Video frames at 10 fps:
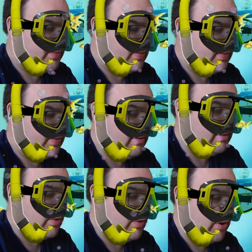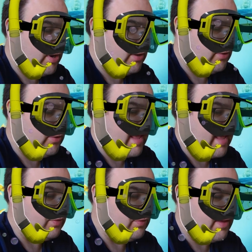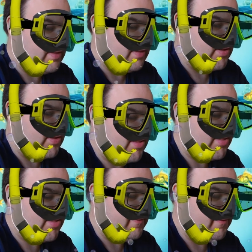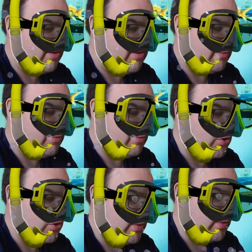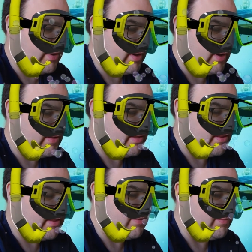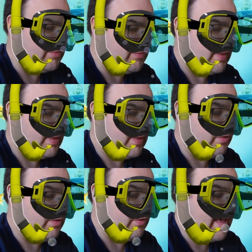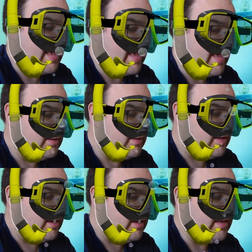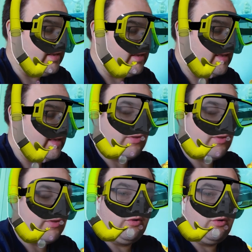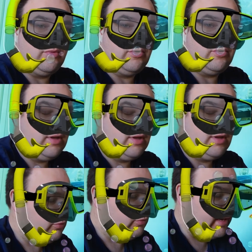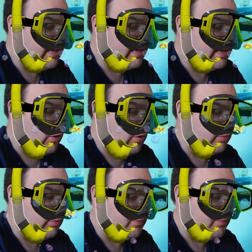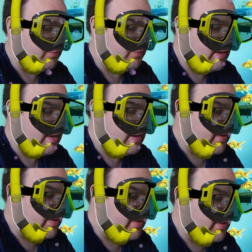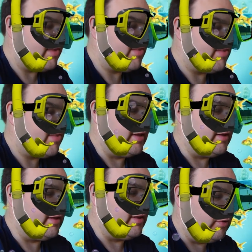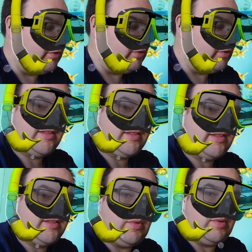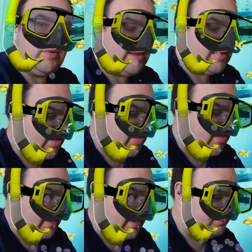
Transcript: Then we were hurled down the other side so fast I was sure we were going to the bottom. It was bad. I mean, it was horrible. Really horrible. But the Peggy Sue didn't fall apart, and we made it to Spain.